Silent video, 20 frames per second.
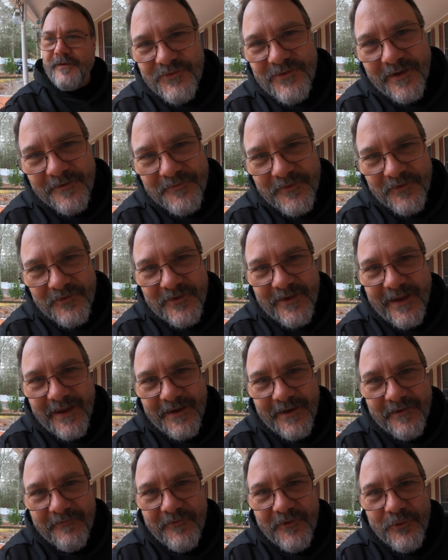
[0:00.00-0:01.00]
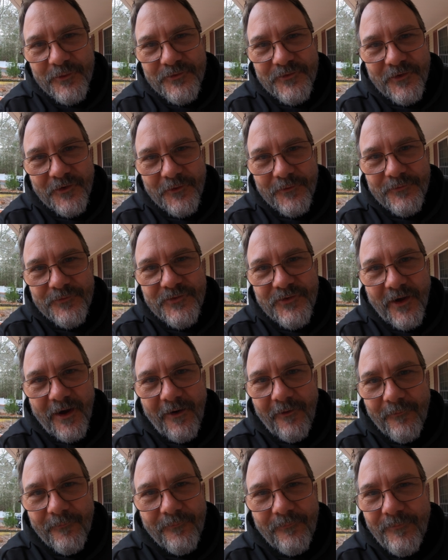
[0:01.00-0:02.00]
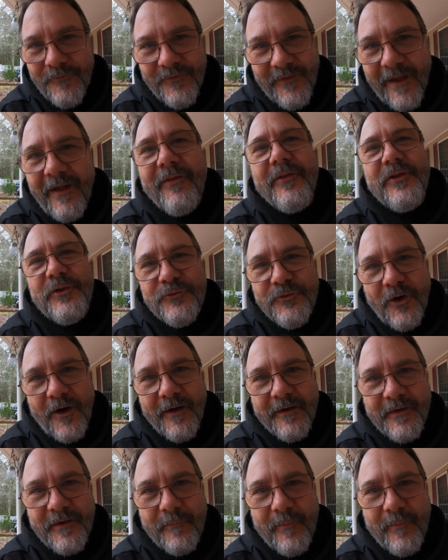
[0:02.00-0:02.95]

Stuff doesn't get any views, dude. So what the hell are you talking